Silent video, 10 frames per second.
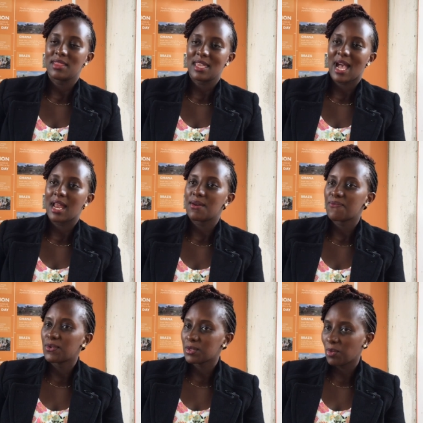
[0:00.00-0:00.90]
They had
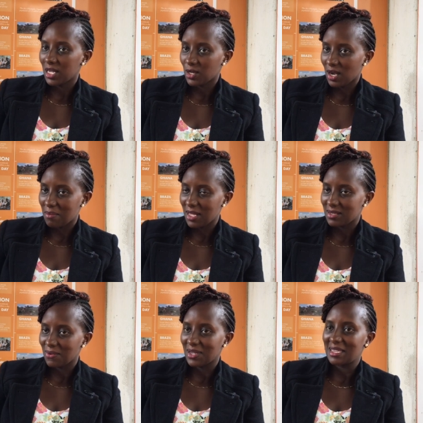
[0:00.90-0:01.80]
football
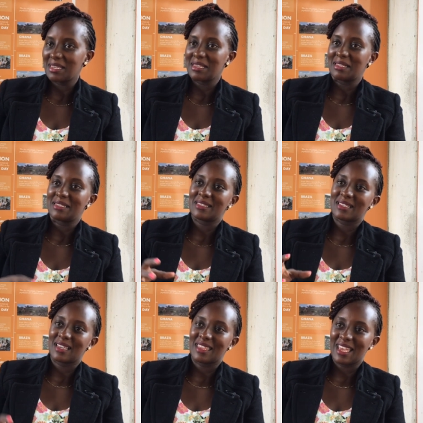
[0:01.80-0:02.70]
tournaments for kids.
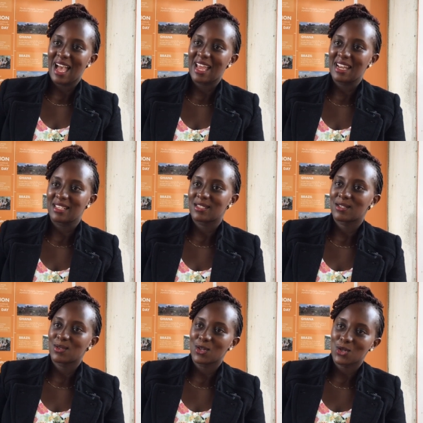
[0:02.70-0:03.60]
They had a
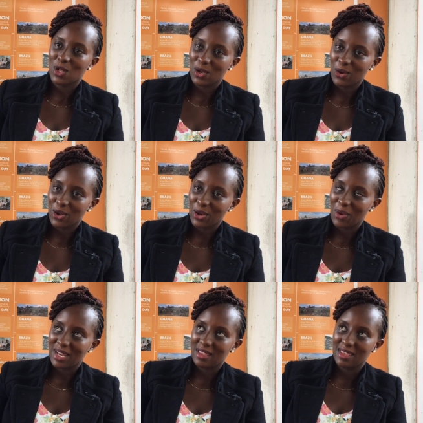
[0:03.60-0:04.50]
social hall
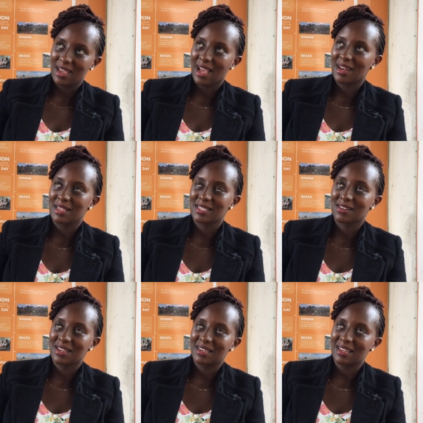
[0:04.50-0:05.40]
where they had a
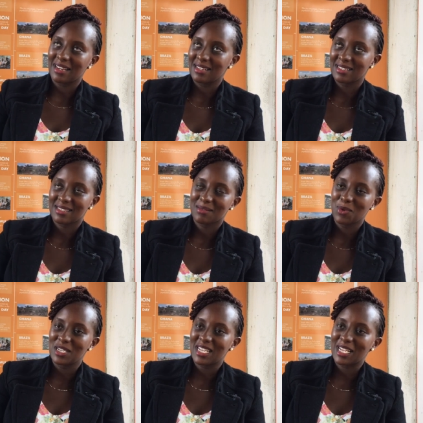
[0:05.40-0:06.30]
screen and
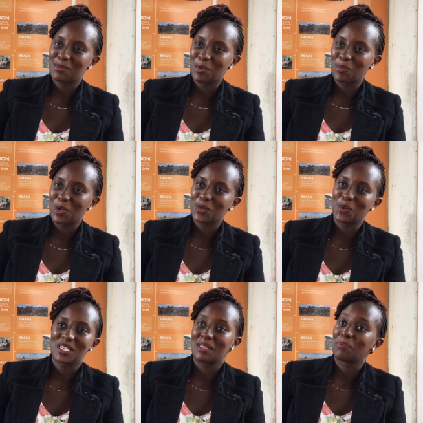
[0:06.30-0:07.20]
would charge people
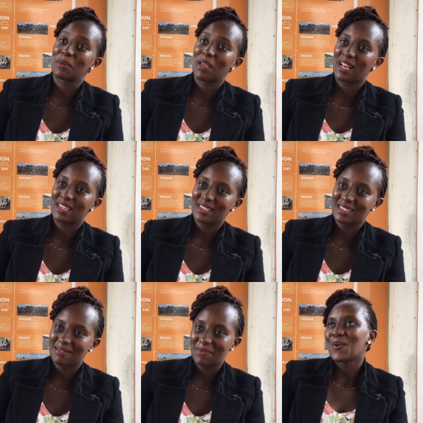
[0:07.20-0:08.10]
to watch the Premier
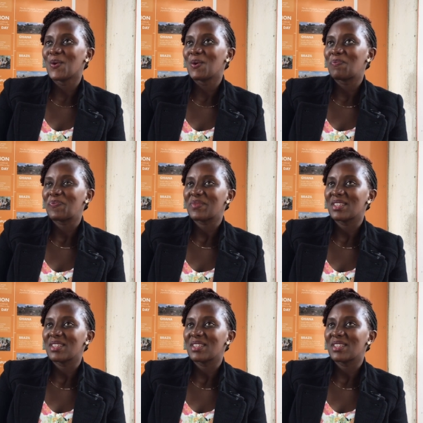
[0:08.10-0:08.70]
League. So